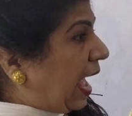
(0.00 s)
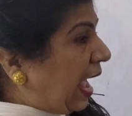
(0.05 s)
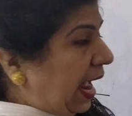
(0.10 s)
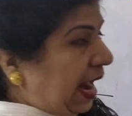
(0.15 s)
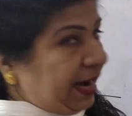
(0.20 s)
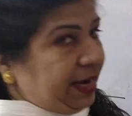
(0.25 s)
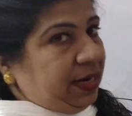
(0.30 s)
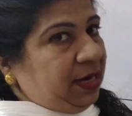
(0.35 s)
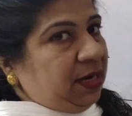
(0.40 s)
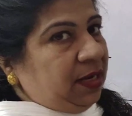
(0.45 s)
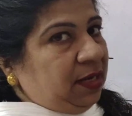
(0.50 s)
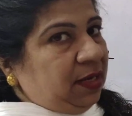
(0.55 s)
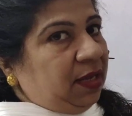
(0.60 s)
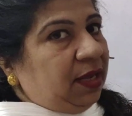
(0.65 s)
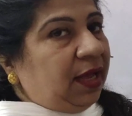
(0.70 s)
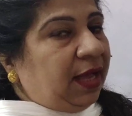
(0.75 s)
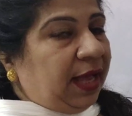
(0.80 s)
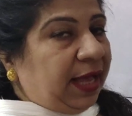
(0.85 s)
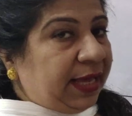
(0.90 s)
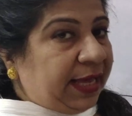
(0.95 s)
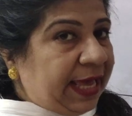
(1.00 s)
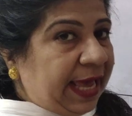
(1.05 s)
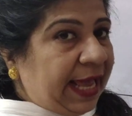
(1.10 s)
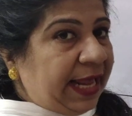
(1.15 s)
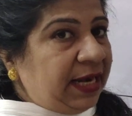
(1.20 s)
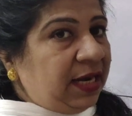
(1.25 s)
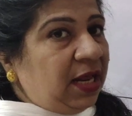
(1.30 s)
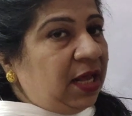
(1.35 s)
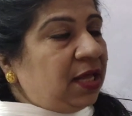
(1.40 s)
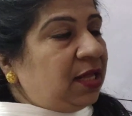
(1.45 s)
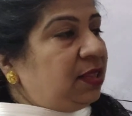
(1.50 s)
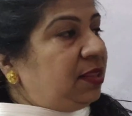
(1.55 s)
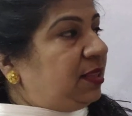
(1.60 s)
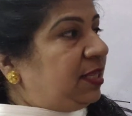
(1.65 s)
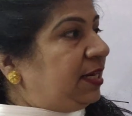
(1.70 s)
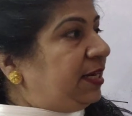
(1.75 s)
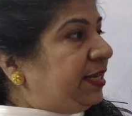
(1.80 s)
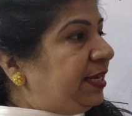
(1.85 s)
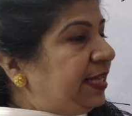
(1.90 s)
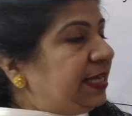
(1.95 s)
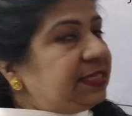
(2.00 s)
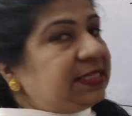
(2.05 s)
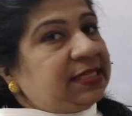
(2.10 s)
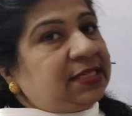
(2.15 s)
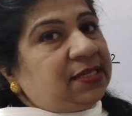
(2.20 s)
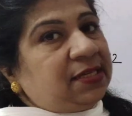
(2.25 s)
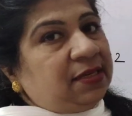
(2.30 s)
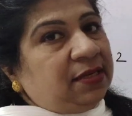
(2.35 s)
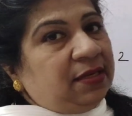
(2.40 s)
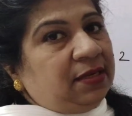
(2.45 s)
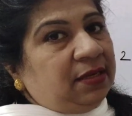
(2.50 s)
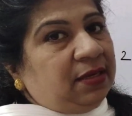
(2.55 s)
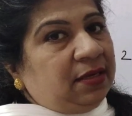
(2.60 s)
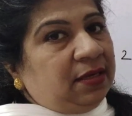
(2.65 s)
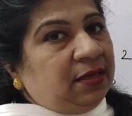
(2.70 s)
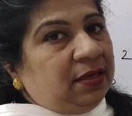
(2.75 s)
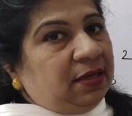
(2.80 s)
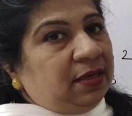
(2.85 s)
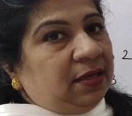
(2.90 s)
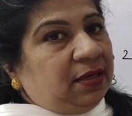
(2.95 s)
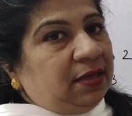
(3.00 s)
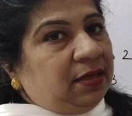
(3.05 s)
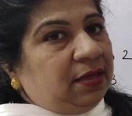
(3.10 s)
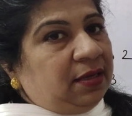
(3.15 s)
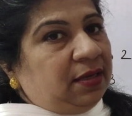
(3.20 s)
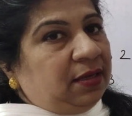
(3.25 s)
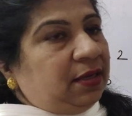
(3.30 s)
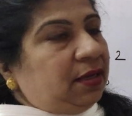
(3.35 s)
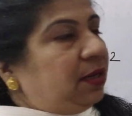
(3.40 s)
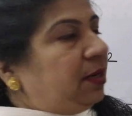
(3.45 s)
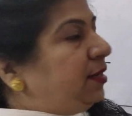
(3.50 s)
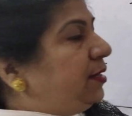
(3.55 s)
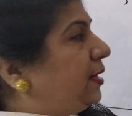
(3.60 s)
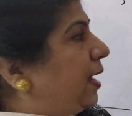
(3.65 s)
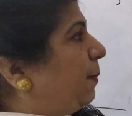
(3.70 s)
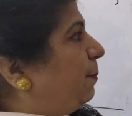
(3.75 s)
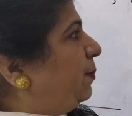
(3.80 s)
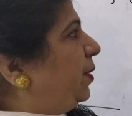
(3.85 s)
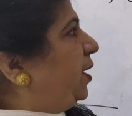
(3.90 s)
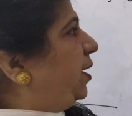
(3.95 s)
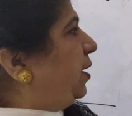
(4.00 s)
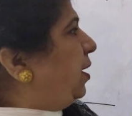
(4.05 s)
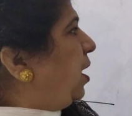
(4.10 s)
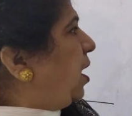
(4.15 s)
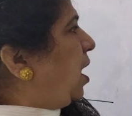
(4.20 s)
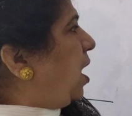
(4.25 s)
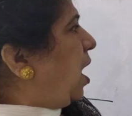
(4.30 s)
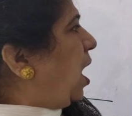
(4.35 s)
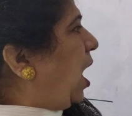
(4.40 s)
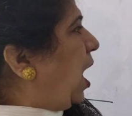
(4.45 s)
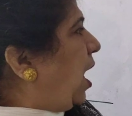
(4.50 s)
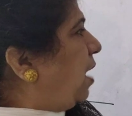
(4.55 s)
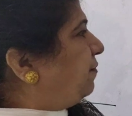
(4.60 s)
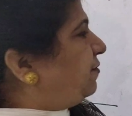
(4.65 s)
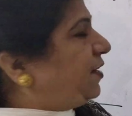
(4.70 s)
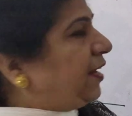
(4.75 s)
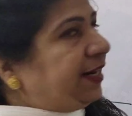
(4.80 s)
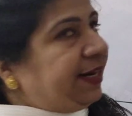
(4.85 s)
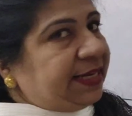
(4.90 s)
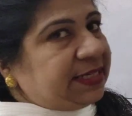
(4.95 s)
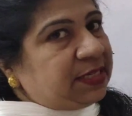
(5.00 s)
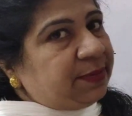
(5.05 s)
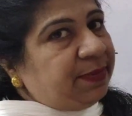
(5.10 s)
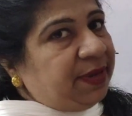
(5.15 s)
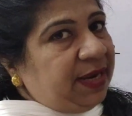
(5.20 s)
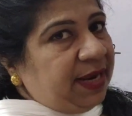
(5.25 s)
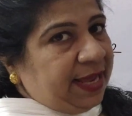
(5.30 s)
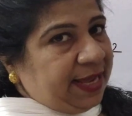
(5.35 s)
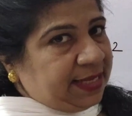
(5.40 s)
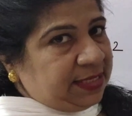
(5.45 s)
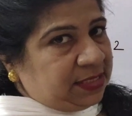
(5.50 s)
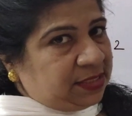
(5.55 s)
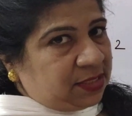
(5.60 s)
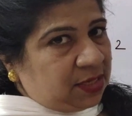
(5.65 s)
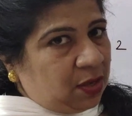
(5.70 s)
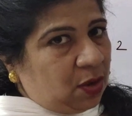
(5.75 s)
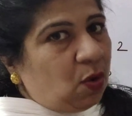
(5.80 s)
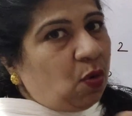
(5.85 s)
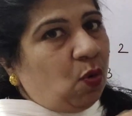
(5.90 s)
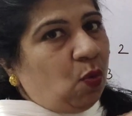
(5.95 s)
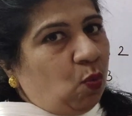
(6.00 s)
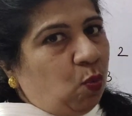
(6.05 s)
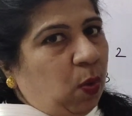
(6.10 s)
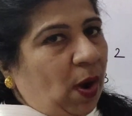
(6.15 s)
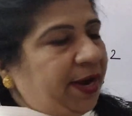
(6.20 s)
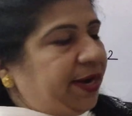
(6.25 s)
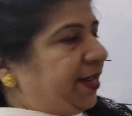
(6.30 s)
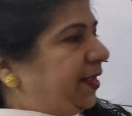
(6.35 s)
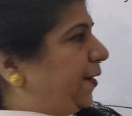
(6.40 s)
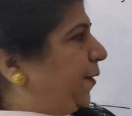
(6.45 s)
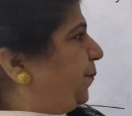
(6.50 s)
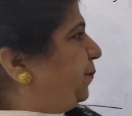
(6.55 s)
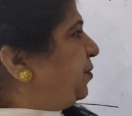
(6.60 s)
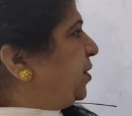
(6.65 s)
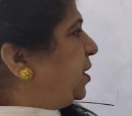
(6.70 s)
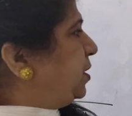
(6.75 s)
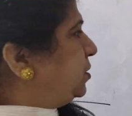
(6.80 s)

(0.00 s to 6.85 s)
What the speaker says: And again, the least number after decimal is 1 here.